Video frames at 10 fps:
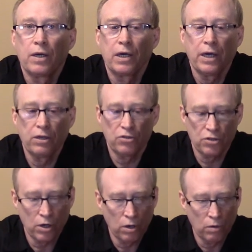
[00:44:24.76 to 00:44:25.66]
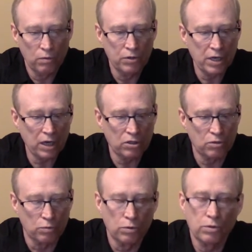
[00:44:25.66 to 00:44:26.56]
And so the
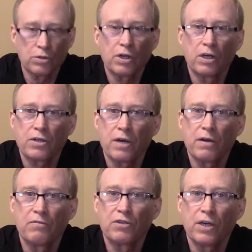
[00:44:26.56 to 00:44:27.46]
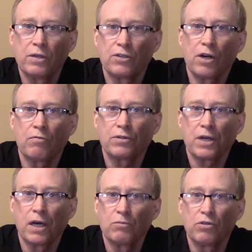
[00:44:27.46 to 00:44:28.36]
Texas rules, as I have said several
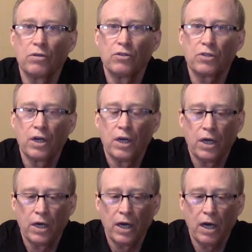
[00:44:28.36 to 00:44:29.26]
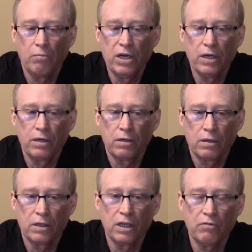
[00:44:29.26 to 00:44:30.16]
times to this, have been
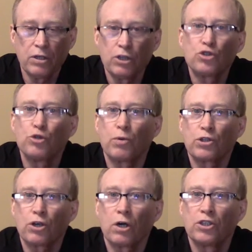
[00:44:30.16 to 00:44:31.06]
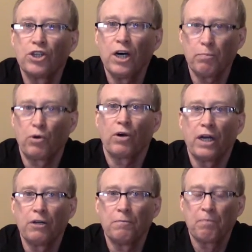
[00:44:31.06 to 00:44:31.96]
given a supercharged
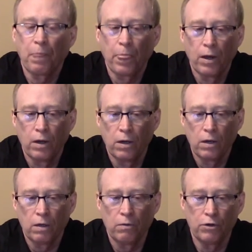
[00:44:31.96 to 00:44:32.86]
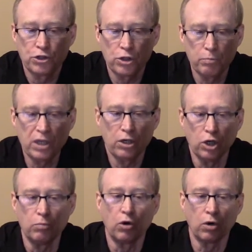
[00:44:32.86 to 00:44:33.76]
upgrade. There should be
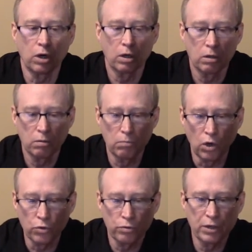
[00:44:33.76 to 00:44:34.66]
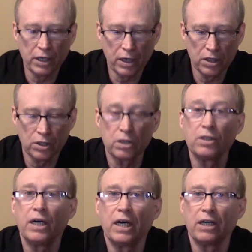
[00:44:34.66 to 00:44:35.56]
no more mold remediation
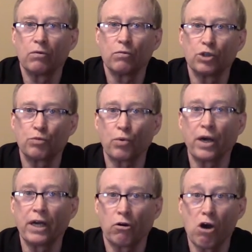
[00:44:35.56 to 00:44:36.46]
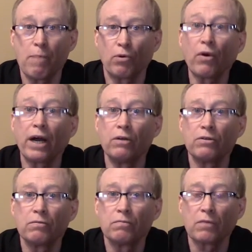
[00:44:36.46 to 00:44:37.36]
done with spraying crap around.
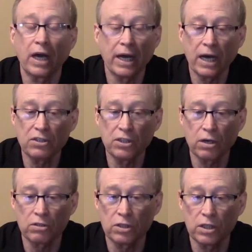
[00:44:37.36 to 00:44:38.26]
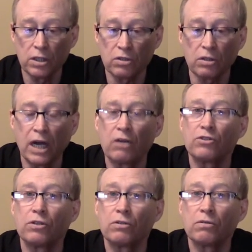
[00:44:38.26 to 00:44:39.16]
IICRC disallows it,